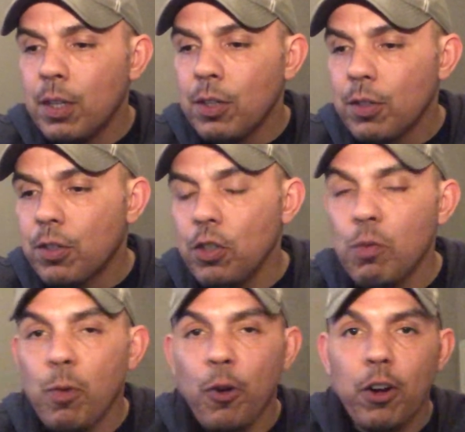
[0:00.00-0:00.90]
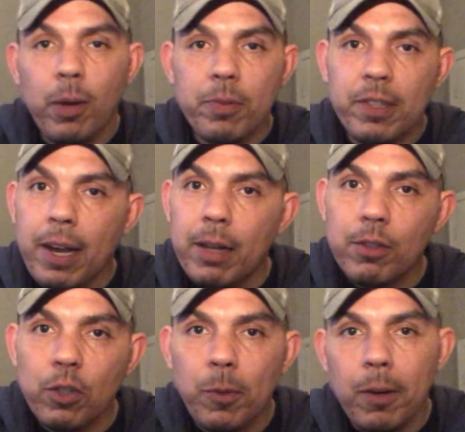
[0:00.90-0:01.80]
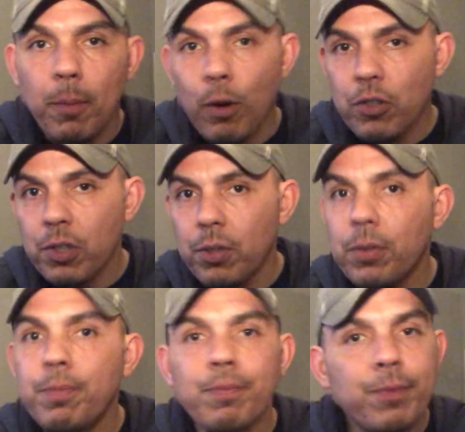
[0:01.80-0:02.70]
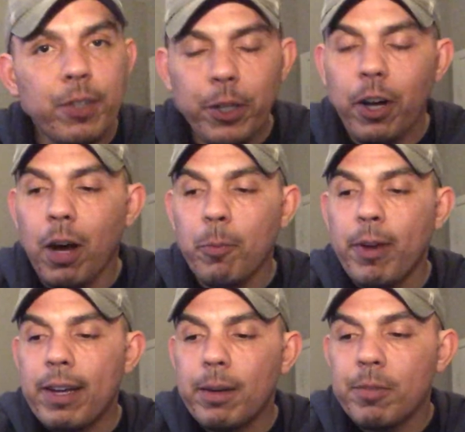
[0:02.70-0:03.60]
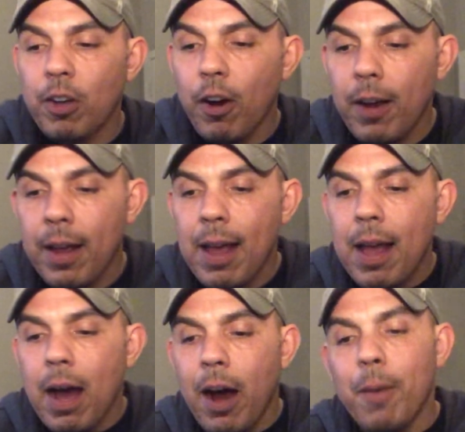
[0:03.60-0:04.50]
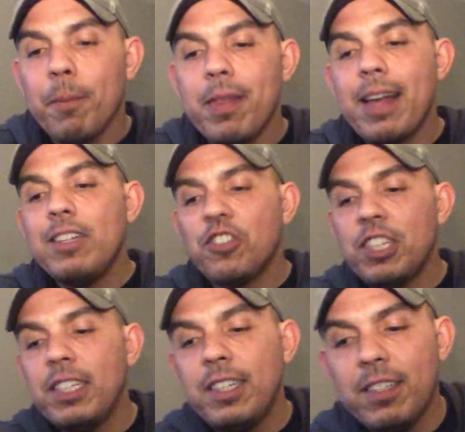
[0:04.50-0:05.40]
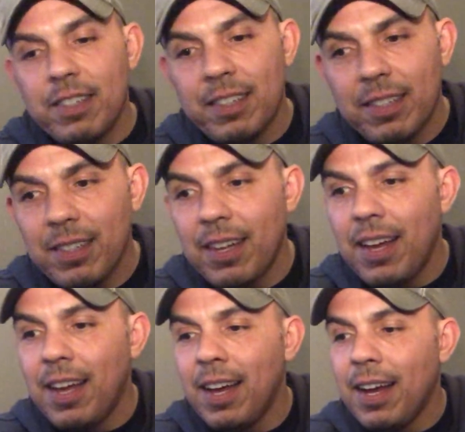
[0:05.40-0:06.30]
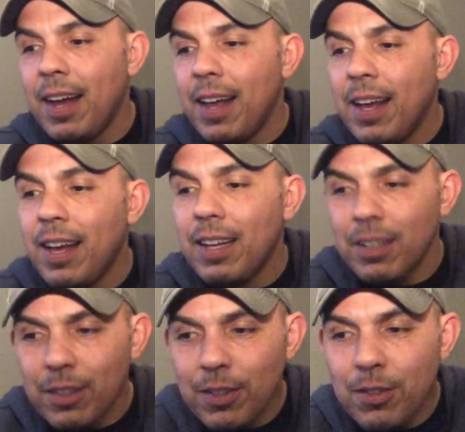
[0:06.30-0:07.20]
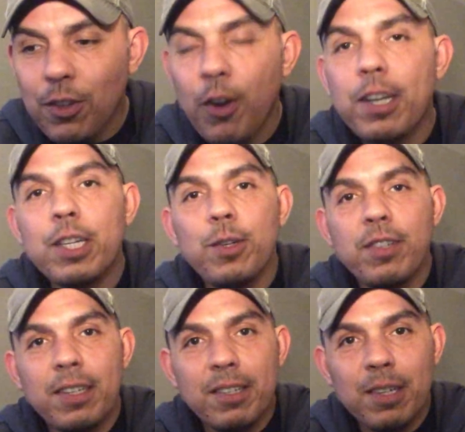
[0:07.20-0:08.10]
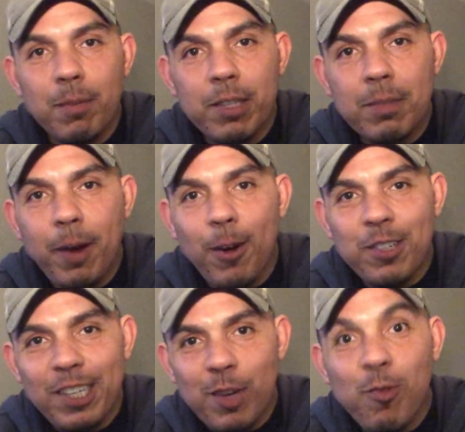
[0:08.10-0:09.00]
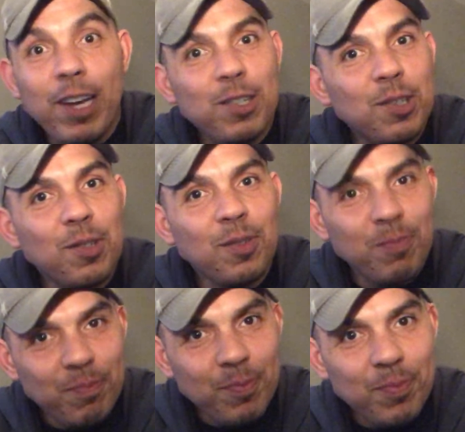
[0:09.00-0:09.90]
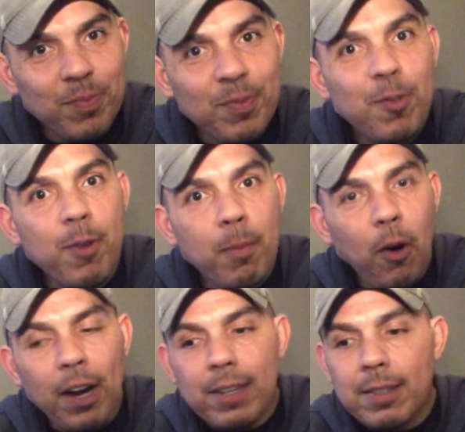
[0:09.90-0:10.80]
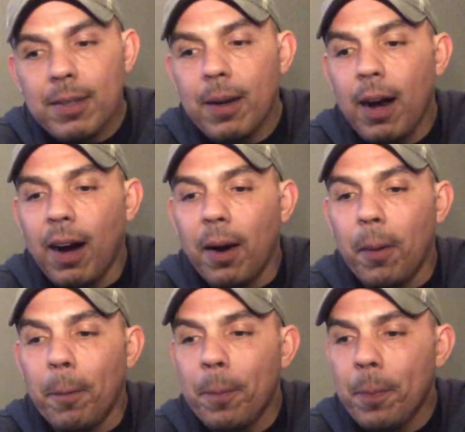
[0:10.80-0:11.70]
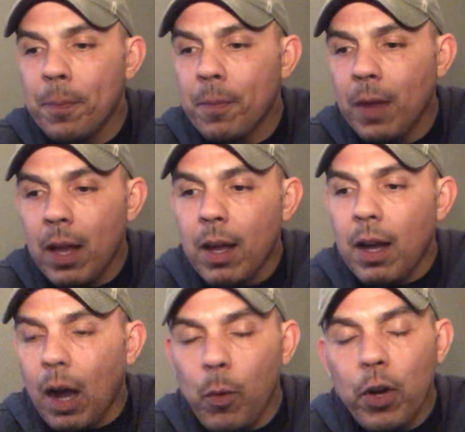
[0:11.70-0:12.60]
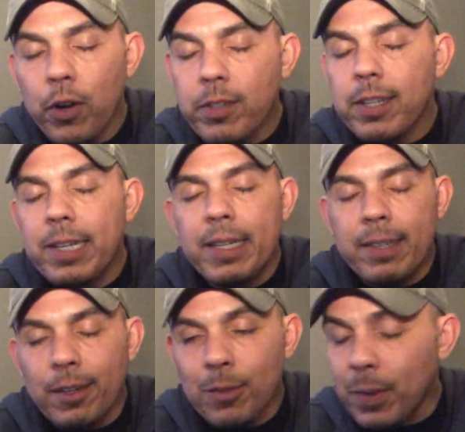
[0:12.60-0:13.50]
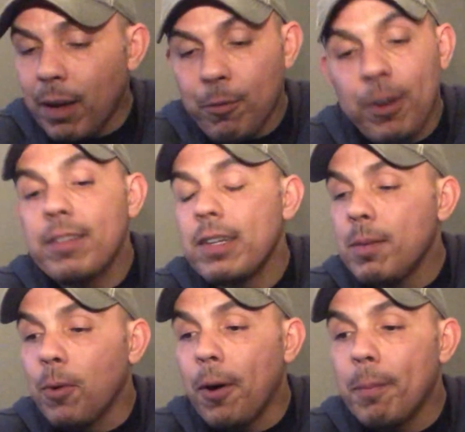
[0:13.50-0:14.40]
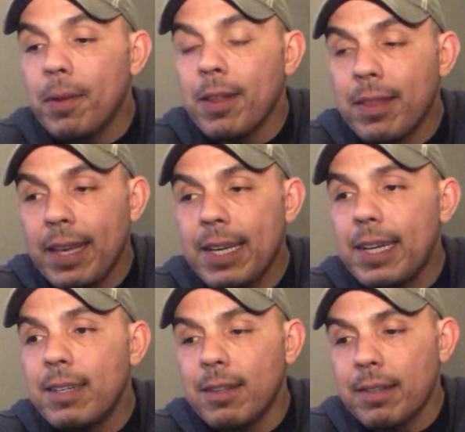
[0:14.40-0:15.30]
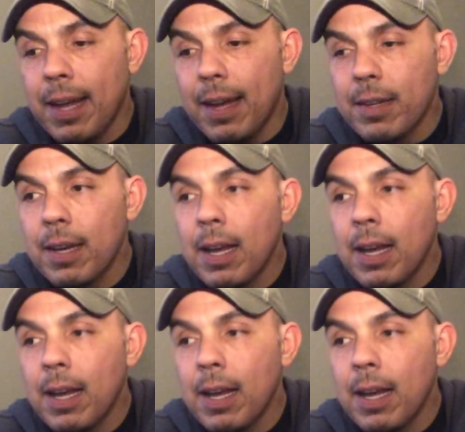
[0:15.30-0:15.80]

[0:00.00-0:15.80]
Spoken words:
super upset, super emotional. You know how breakups are. But then she's started using some disparaging racial remarks. I won't go into the details. We're not friends anymore. But the thing is that